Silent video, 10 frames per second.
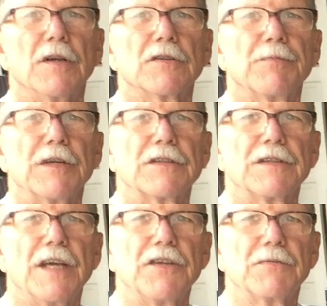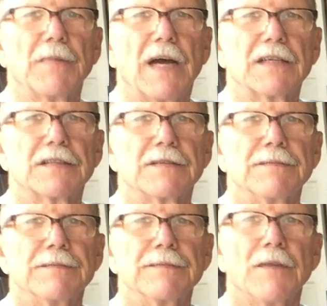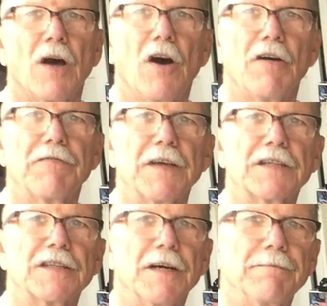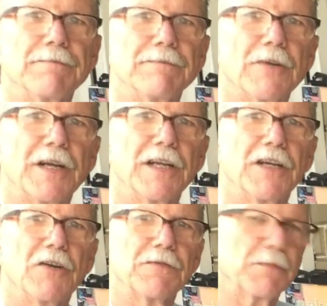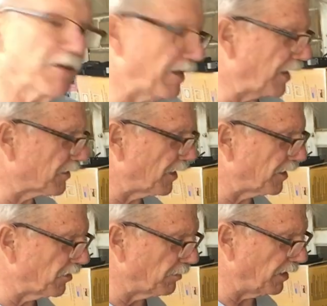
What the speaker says: there's a presentation box, all fixed up, ready to go for my grandson. He'll